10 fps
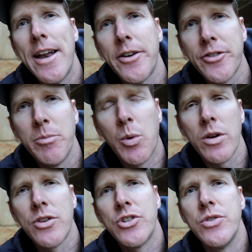Anderson
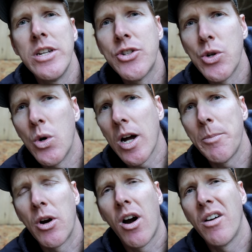port that you need to hook
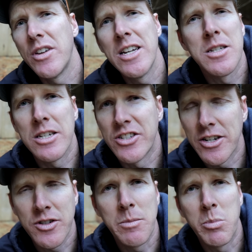up your RV. It's
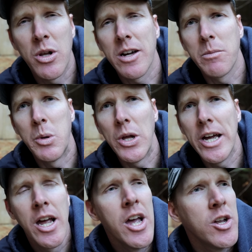essentially plug and
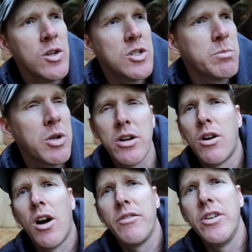play. You just plug
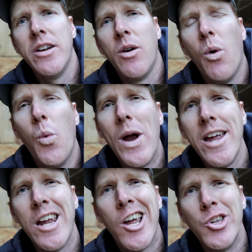your RV in,
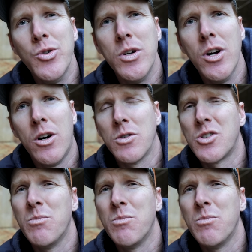away you go.